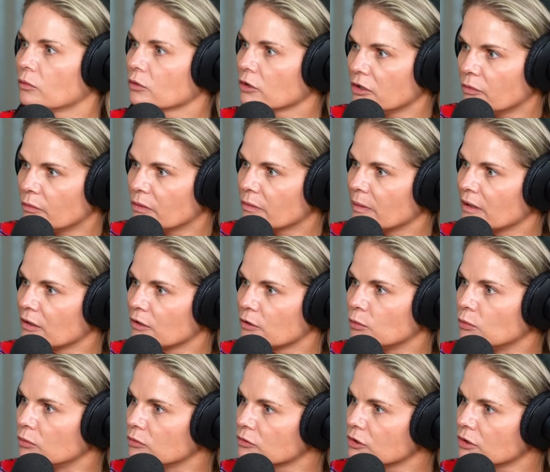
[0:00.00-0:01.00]
You know what would be
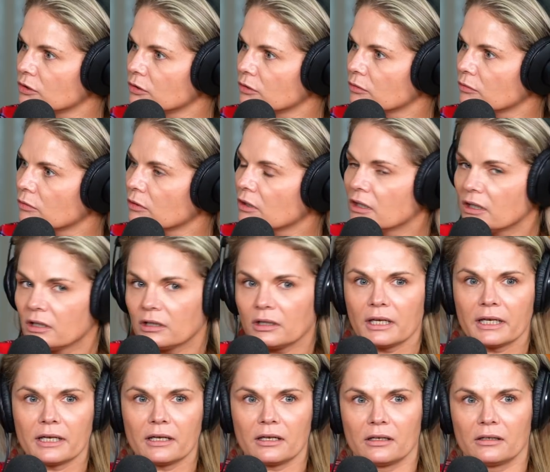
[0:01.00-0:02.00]
cool too?
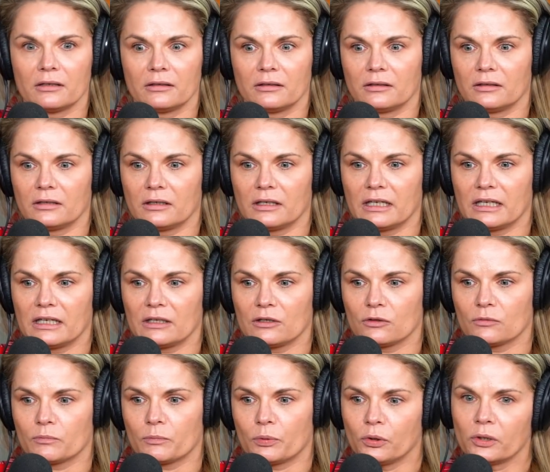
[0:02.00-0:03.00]
Like,
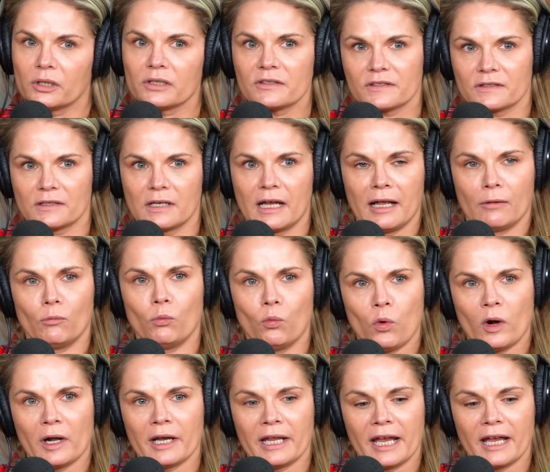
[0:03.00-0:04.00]
put a,
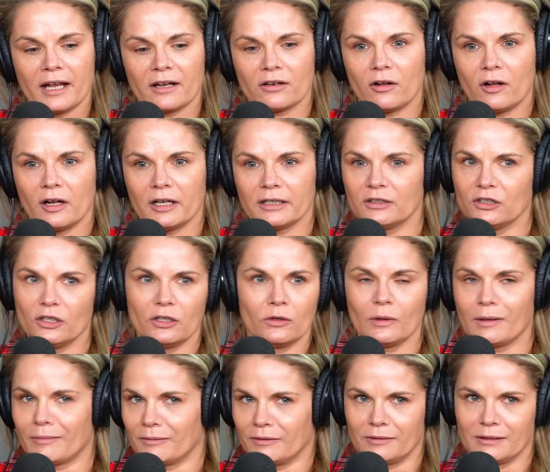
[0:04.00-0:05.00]
one hand on, you
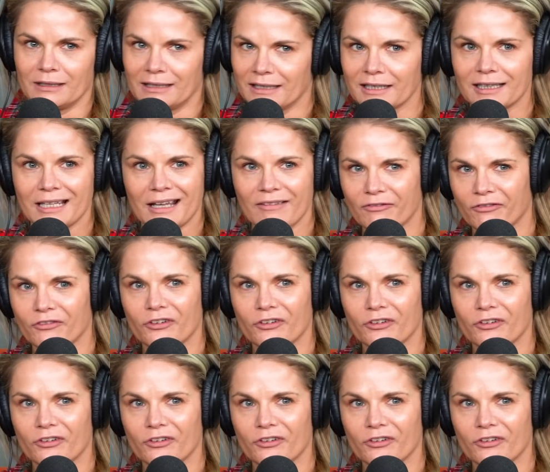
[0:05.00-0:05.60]
know, get that